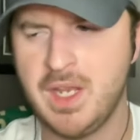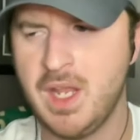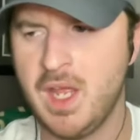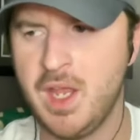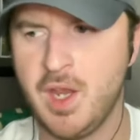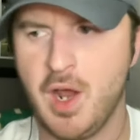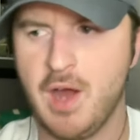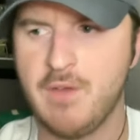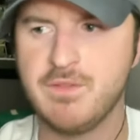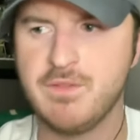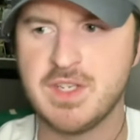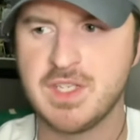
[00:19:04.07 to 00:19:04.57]
and
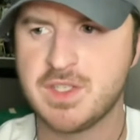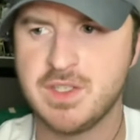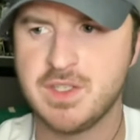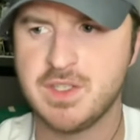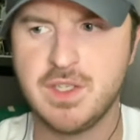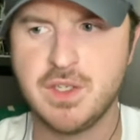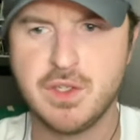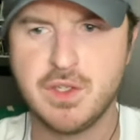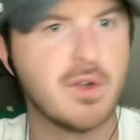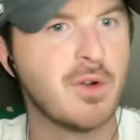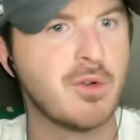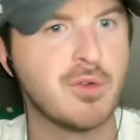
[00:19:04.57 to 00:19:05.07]
obviously,
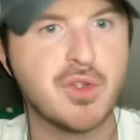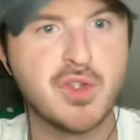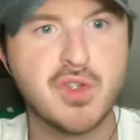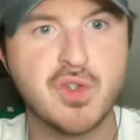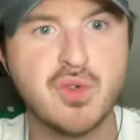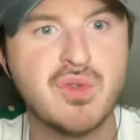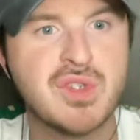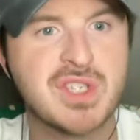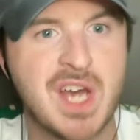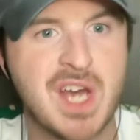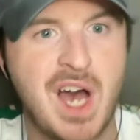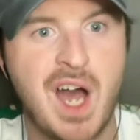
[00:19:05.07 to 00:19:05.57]
you know,
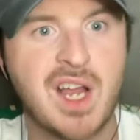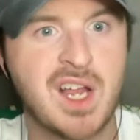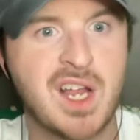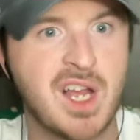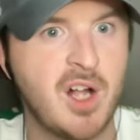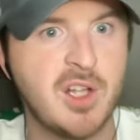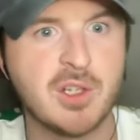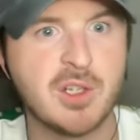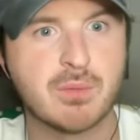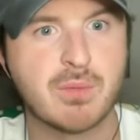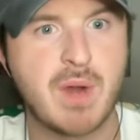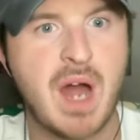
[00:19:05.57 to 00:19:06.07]
Utah,
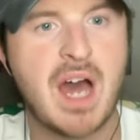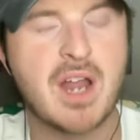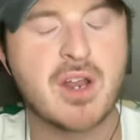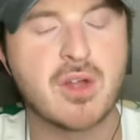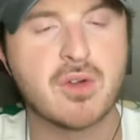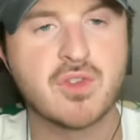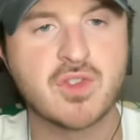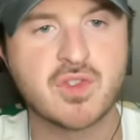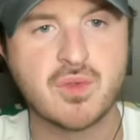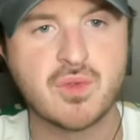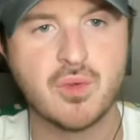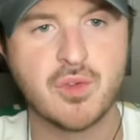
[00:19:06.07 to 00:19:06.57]

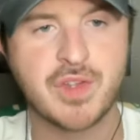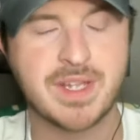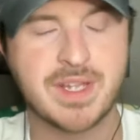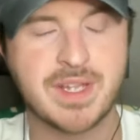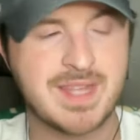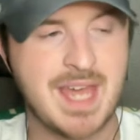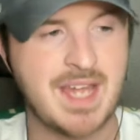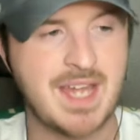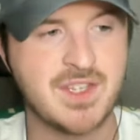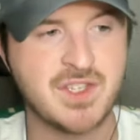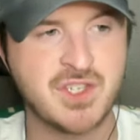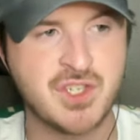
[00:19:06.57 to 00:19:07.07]
Colorado, schools
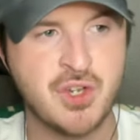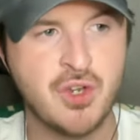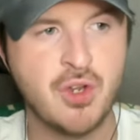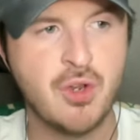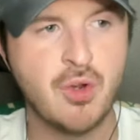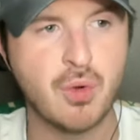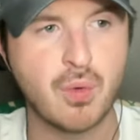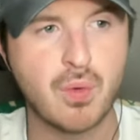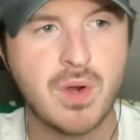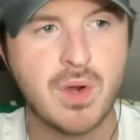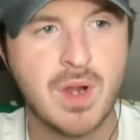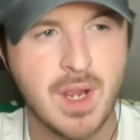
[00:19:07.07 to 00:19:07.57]
like that
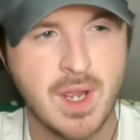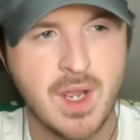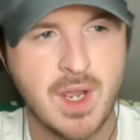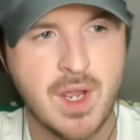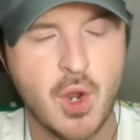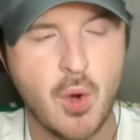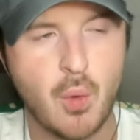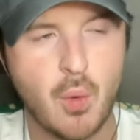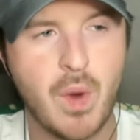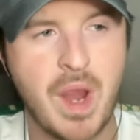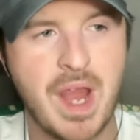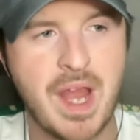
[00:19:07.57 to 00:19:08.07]
too,
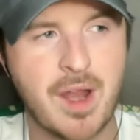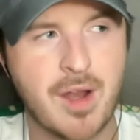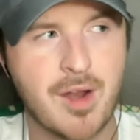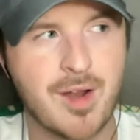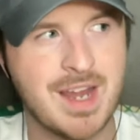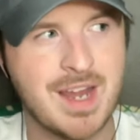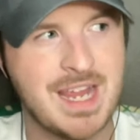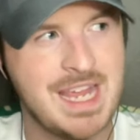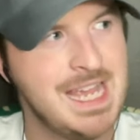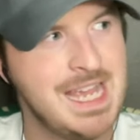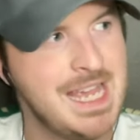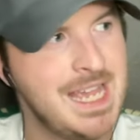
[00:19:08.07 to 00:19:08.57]

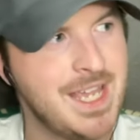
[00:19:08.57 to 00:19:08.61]
where